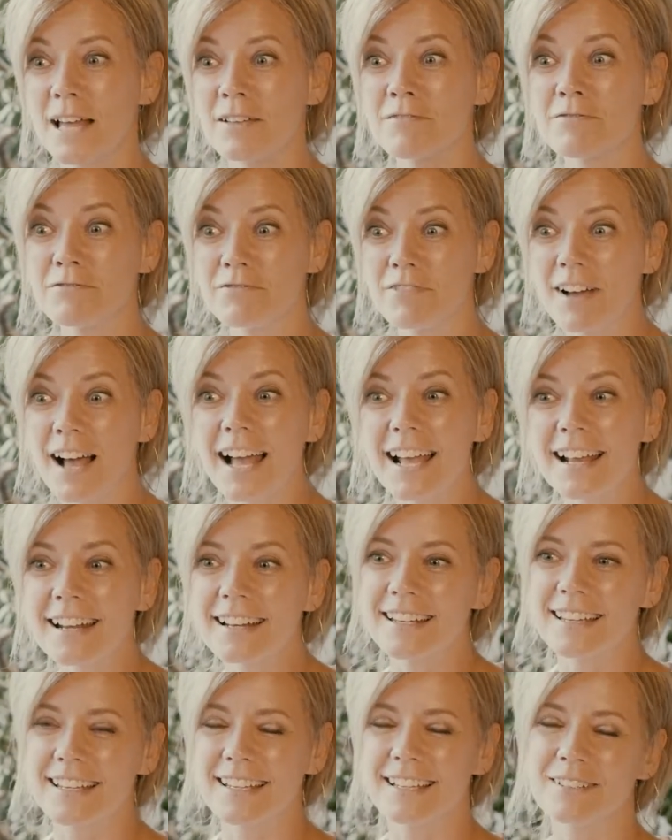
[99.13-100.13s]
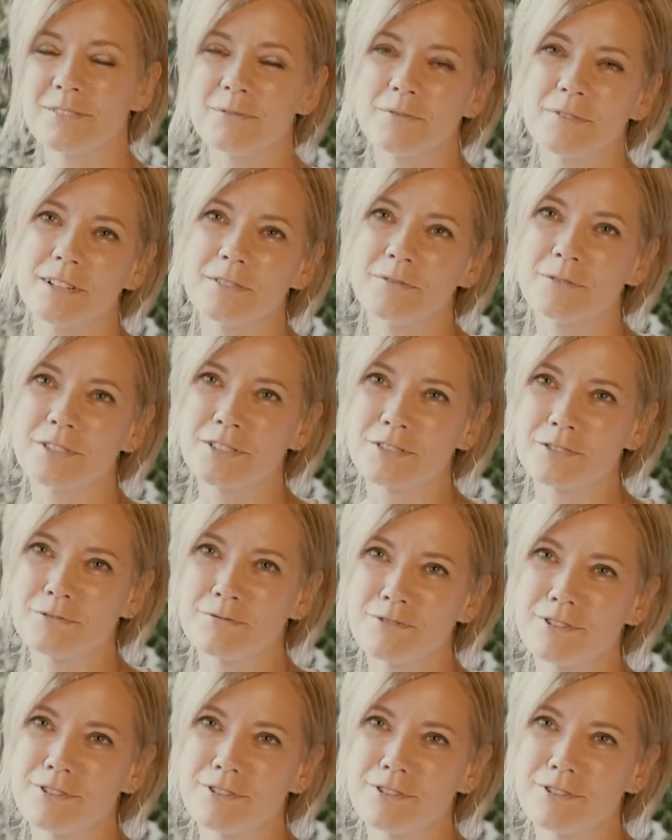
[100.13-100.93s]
finding what Richard